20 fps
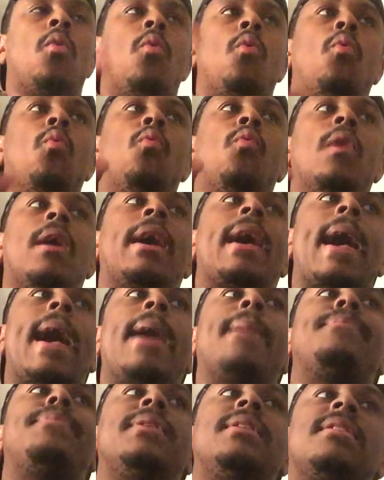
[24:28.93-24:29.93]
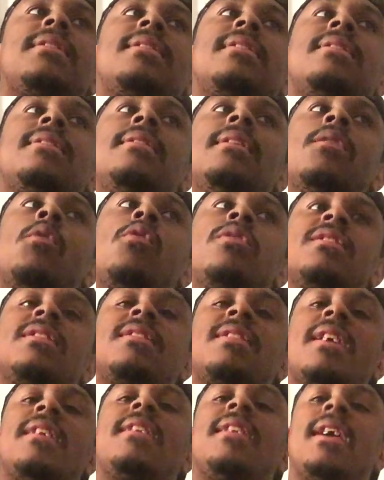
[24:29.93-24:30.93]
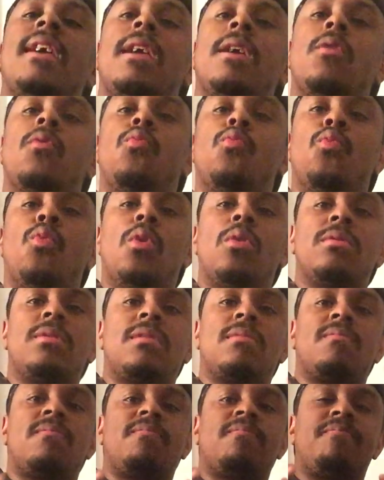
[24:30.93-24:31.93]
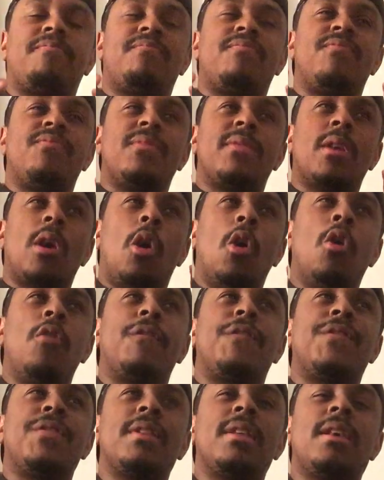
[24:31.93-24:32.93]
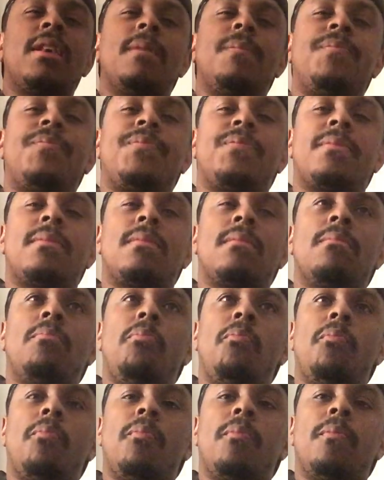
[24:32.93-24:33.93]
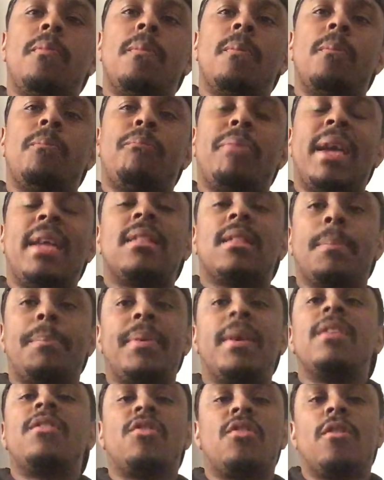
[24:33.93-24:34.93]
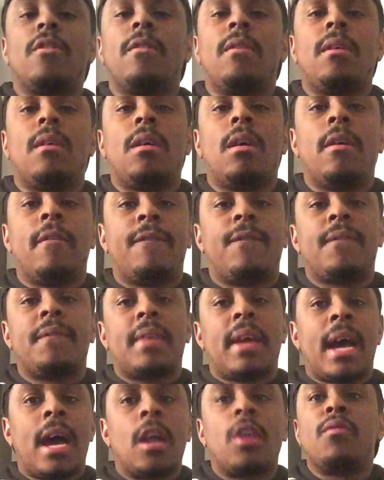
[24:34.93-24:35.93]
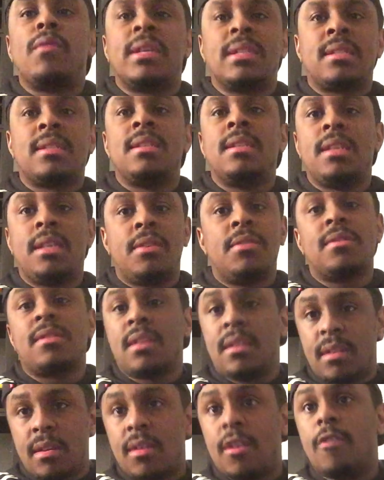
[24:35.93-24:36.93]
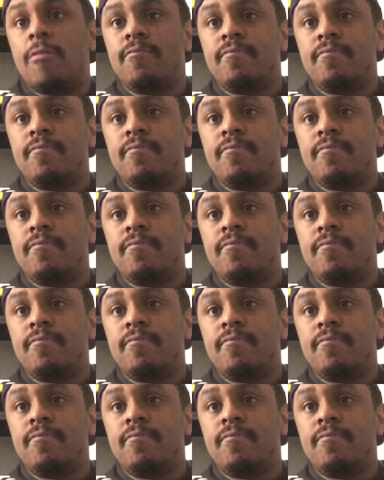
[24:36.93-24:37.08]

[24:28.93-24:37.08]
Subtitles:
What happens on Sunday will hopefully paint the picture of how the rest of the year is going to go.